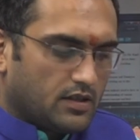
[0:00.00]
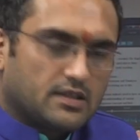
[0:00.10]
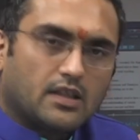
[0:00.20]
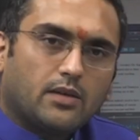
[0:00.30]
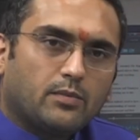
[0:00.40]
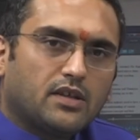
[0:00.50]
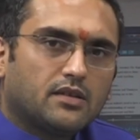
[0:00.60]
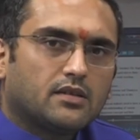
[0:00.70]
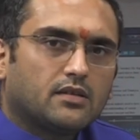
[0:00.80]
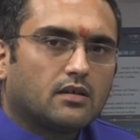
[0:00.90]
same
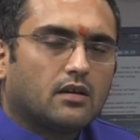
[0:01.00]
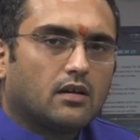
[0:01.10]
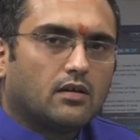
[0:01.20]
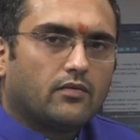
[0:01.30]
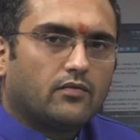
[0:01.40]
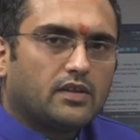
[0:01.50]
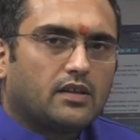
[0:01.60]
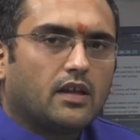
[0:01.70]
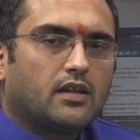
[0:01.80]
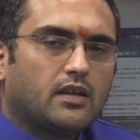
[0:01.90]
is with
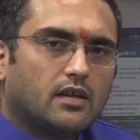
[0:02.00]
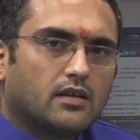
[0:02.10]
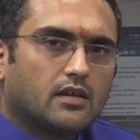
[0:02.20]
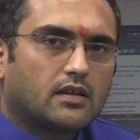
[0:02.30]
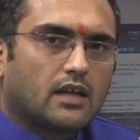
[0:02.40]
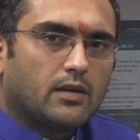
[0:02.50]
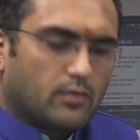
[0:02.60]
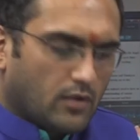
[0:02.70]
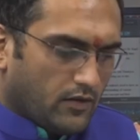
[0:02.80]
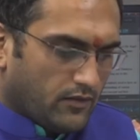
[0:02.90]
any other type
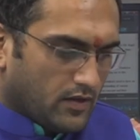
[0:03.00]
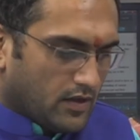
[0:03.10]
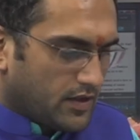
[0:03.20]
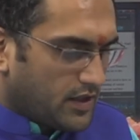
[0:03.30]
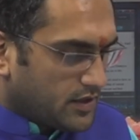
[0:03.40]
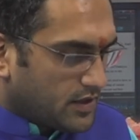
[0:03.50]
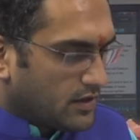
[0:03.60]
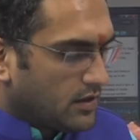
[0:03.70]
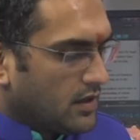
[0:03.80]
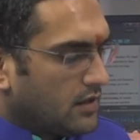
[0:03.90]
of
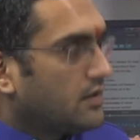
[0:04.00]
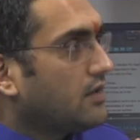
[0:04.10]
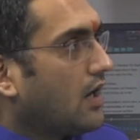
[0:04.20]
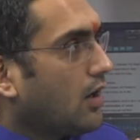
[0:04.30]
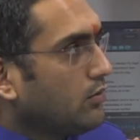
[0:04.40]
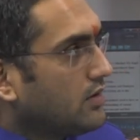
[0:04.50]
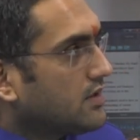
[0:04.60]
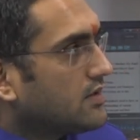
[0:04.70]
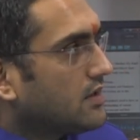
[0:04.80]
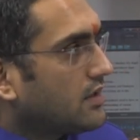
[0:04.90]
teaching. Then how
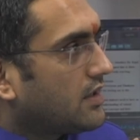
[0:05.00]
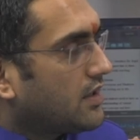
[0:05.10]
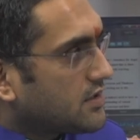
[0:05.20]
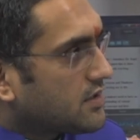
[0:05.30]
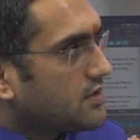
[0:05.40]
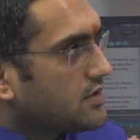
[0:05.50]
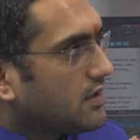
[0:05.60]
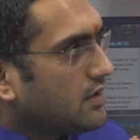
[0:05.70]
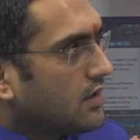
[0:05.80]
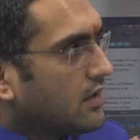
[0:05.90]
does a case
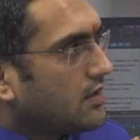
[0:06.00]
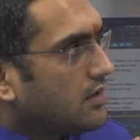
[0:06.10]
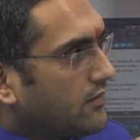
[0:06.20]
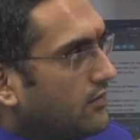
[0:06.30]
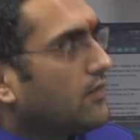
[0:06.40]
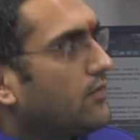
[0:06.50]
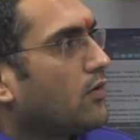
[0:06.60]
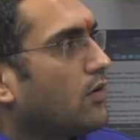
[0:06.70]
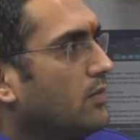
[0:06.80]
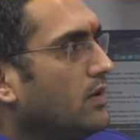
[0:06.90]
teaching differ
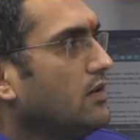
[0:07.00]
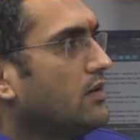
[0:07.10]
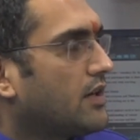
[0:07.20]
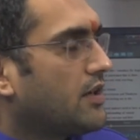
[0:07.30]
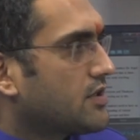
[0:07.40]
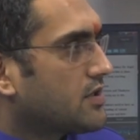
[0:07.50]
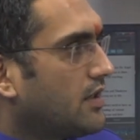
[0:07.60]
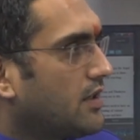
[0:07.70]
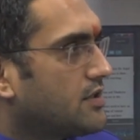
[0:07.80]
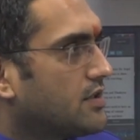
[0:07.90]
from a traditional
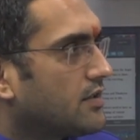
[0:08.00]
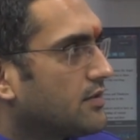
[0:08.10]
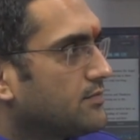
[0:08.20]
teaching?